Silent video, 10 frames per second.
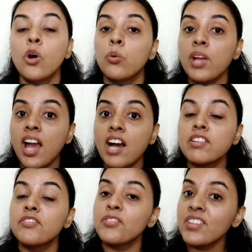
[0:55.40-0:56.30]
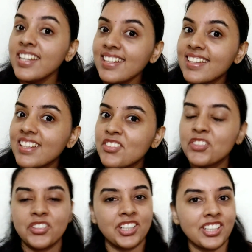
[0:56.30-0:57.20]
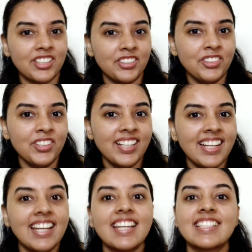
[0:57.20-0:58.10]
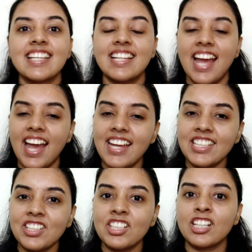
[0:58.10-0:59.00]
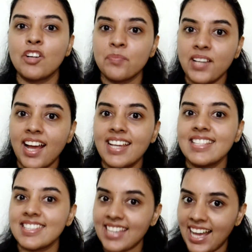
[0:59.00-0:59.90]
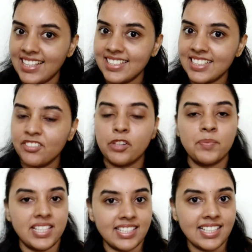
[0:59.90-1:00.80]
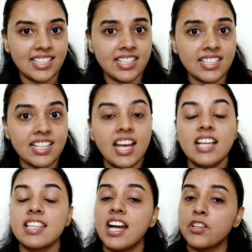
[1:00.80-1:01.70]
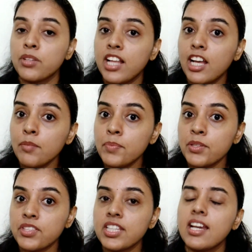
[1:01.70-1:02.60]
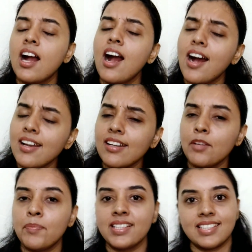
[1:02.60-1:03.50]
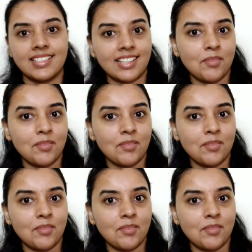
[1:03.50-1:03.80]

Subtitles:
We have a free gift for you. It's an annual compliance calendar for businesses that will help you stay 100%